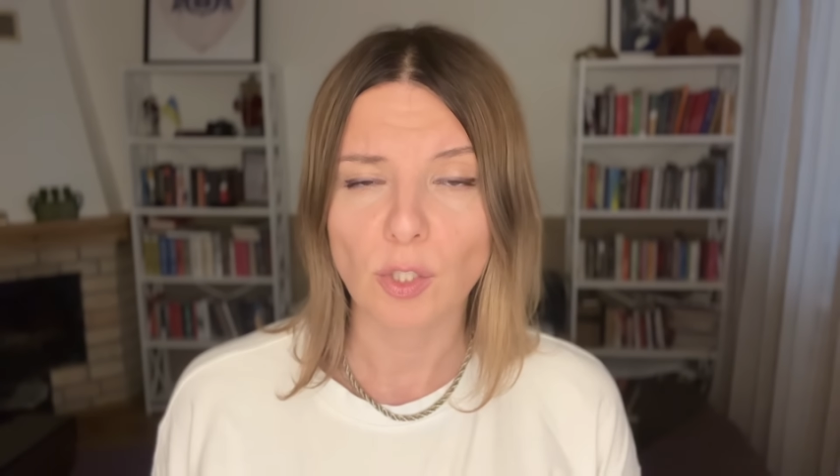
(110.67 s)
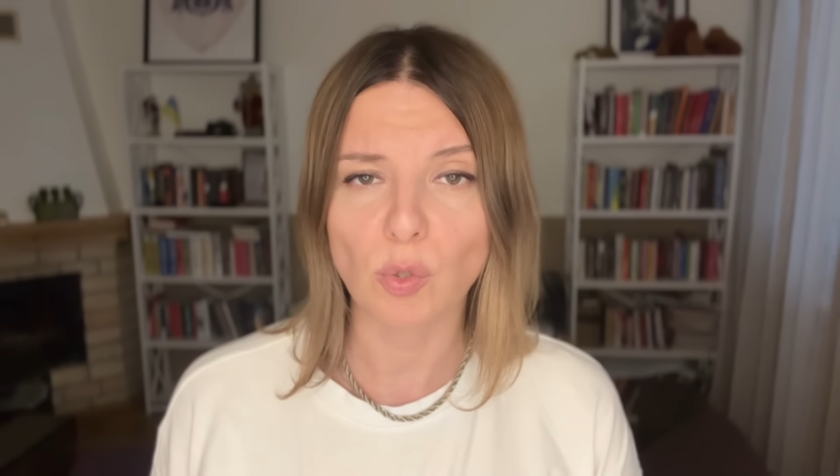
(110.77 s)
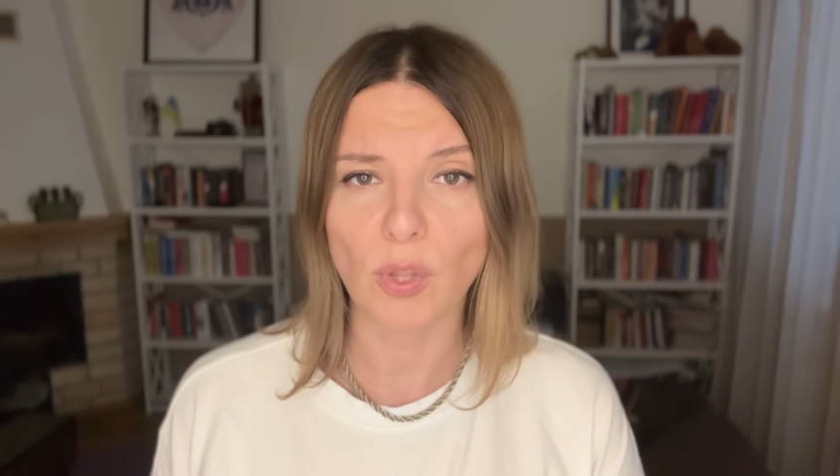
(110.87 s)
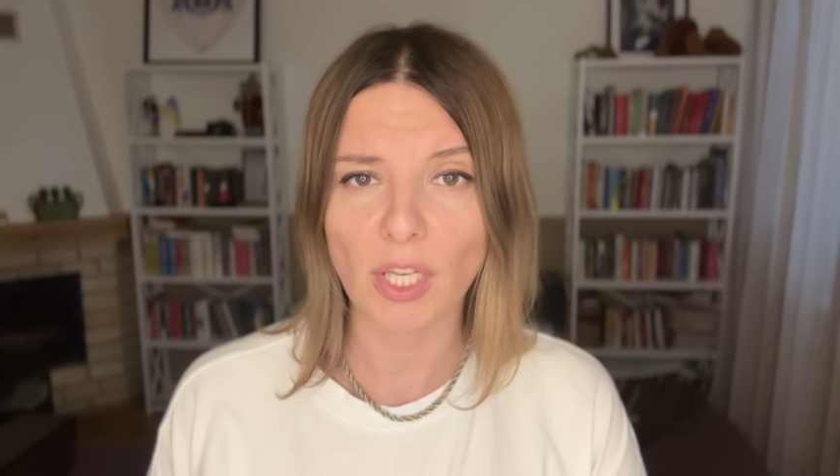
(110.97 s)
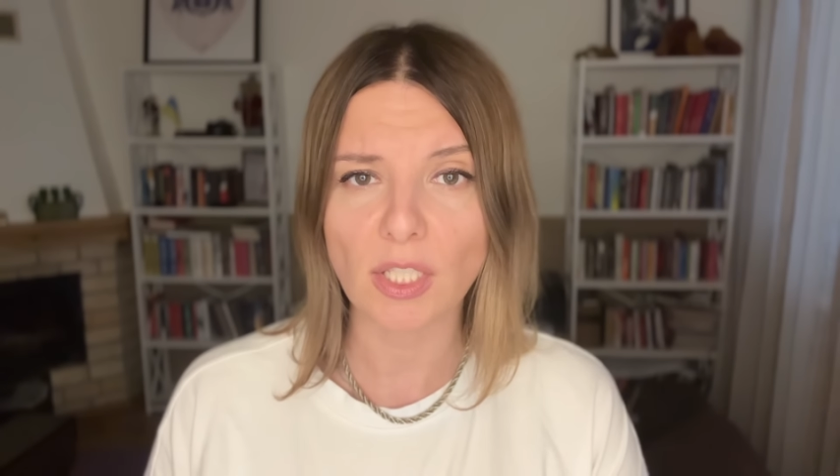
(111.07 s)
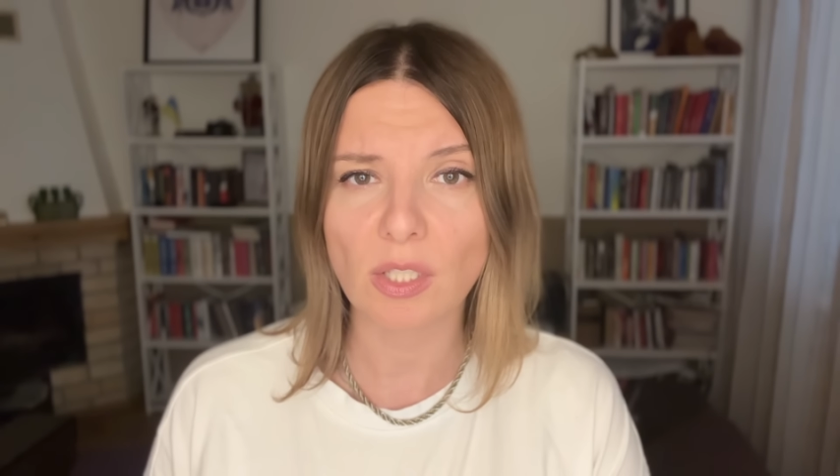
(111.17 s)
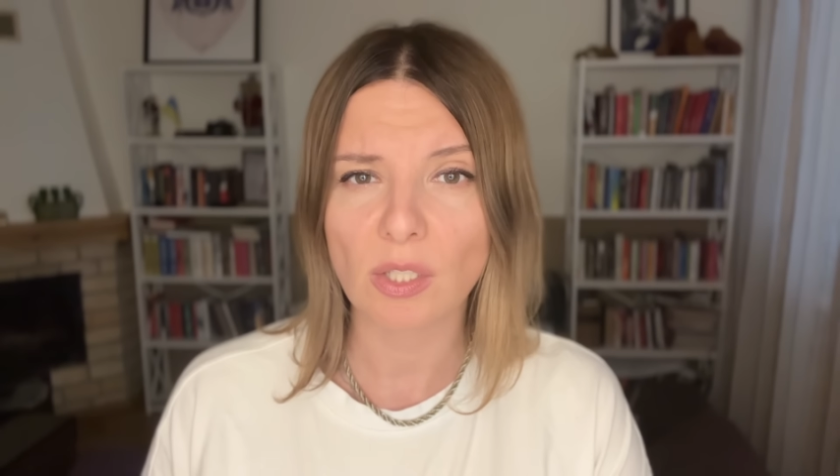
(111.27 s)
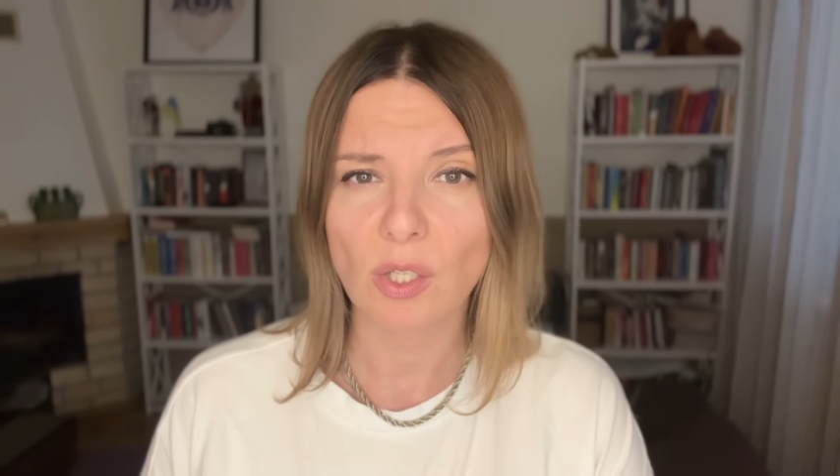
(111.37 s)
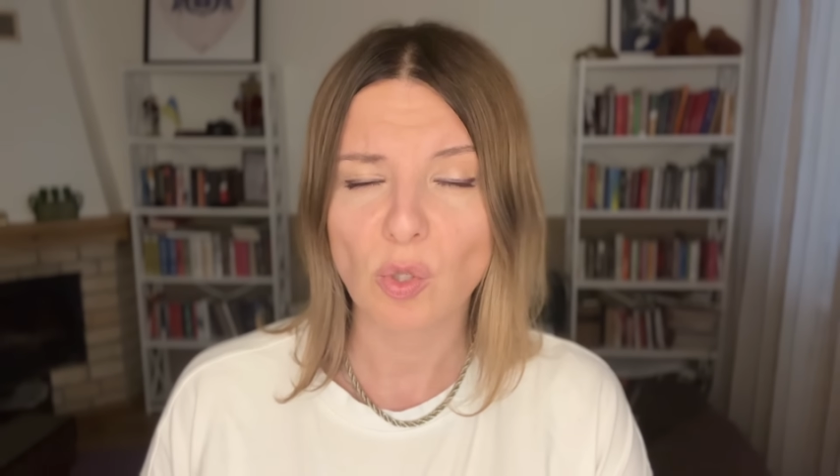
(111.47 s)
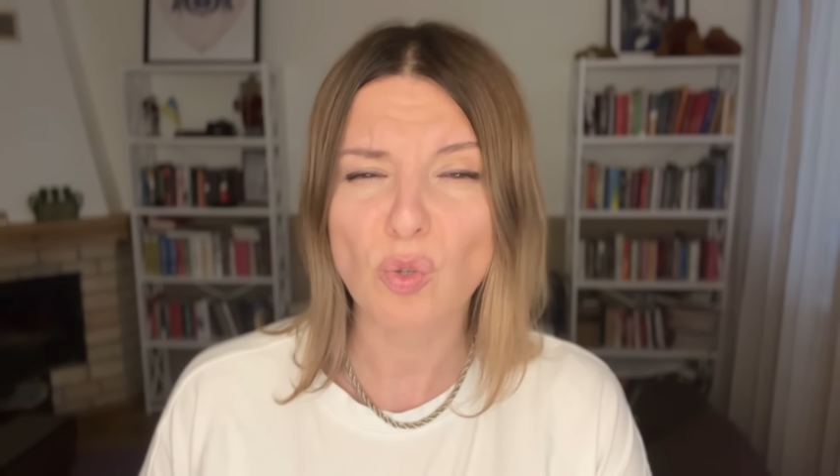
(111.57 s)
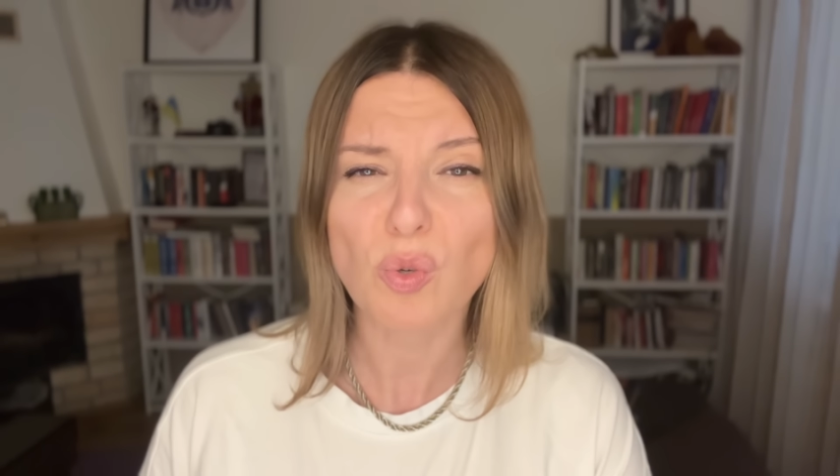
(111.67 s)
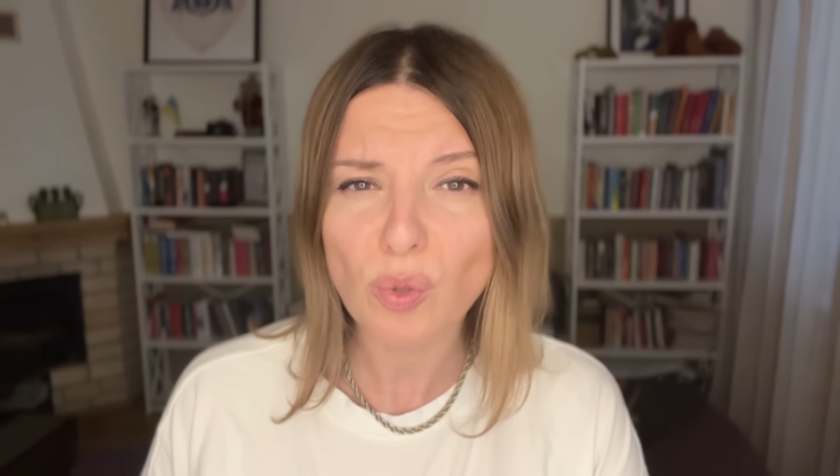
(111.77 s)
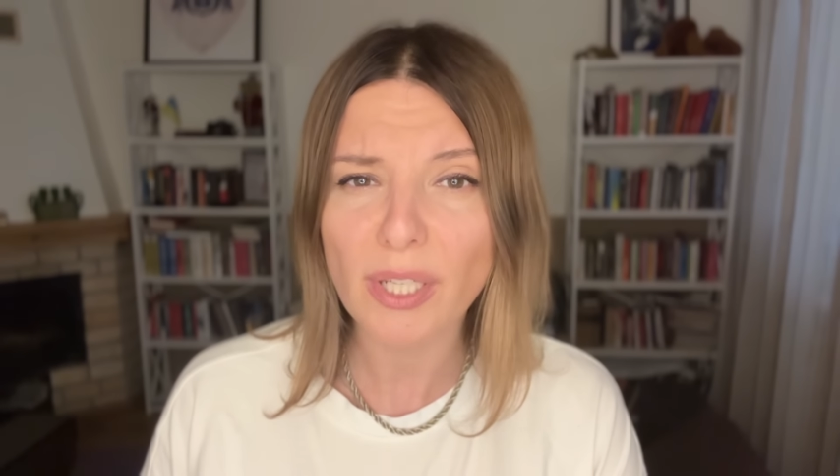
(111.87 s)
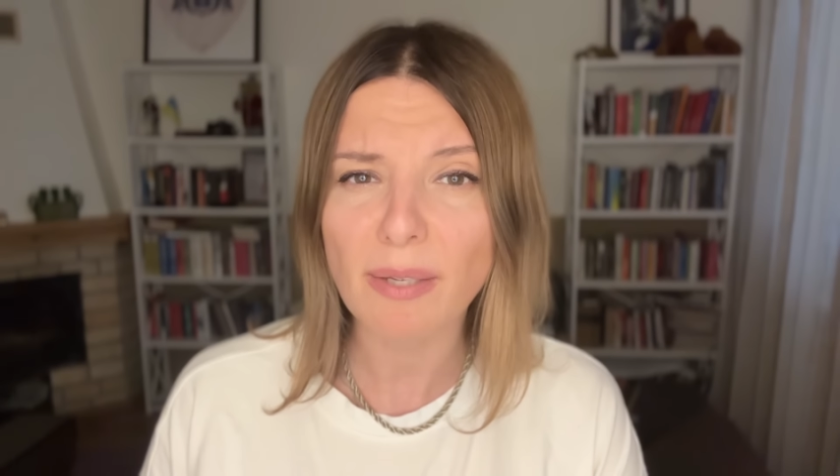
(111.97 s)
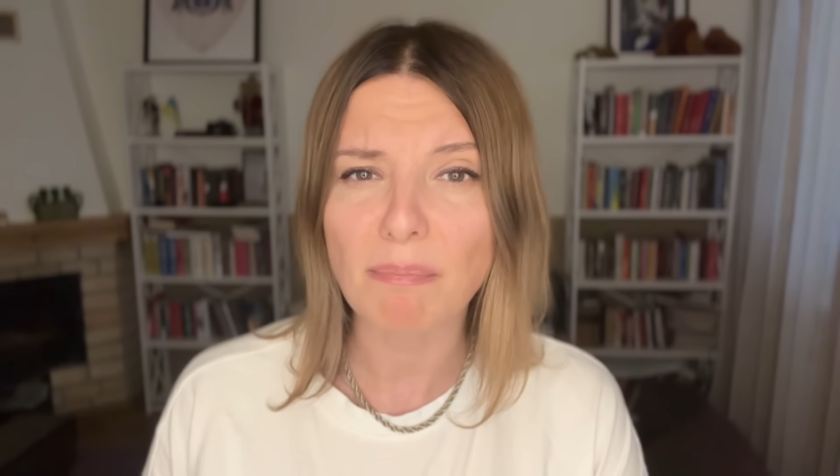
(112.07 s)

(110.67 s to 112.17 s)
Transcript: to this truly